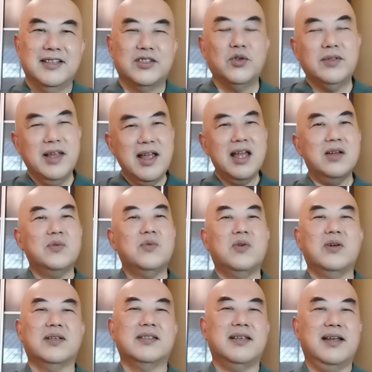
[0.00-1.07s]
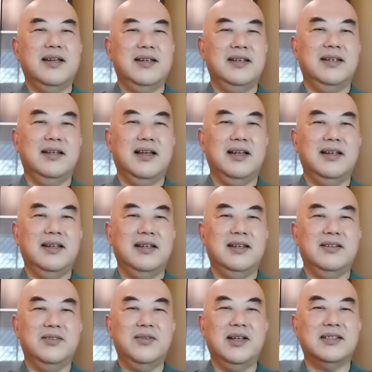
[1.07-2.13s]
So there I was, I, I,
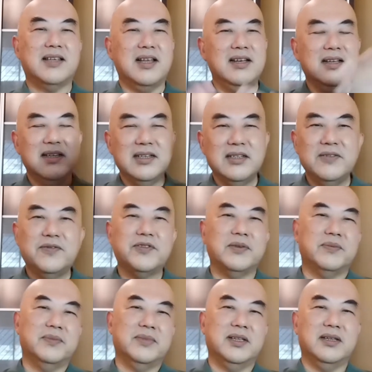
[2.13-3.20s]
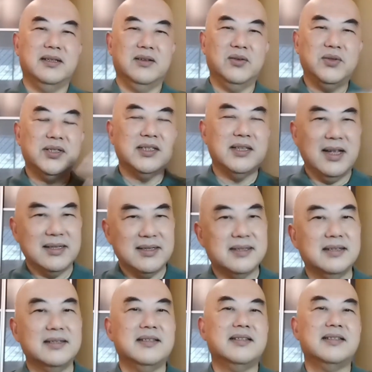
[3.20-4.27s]
you know, as I learned from those
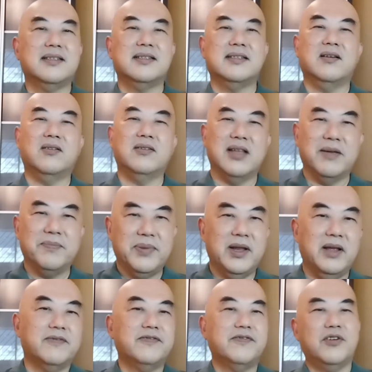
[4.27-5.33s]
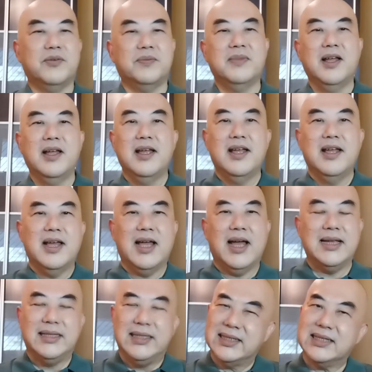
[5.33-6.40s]
lessons on that platform,
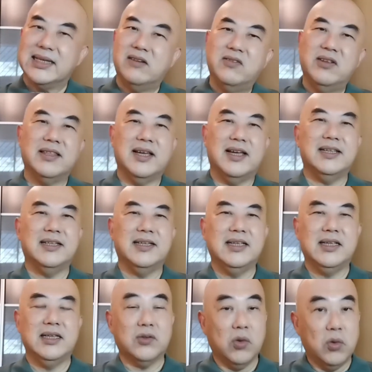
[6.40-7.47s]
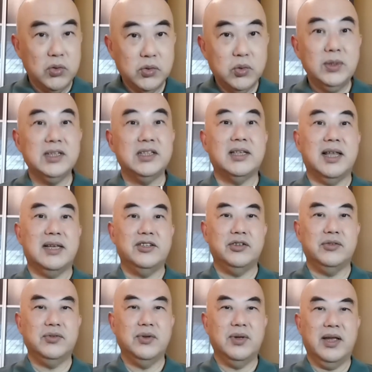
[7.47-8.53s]
I discovered that it is also
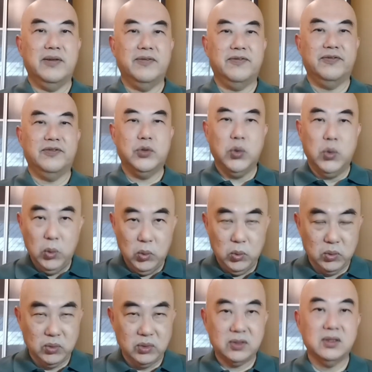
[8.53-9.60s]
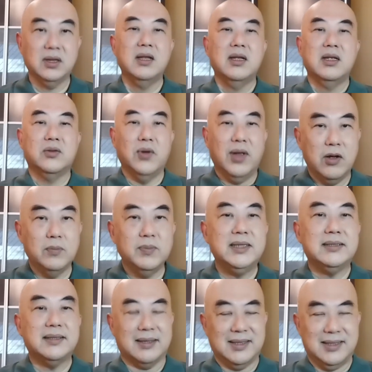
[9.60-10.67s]
essential to have tools to help me
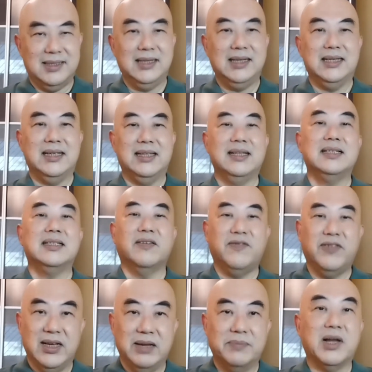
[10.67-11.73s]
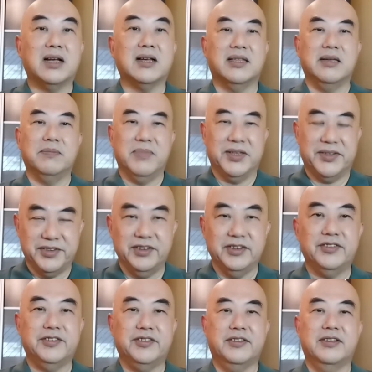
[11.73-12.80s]
succeed in this affiliate marketing
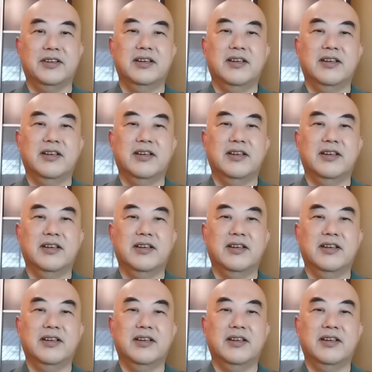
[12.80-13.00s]
business.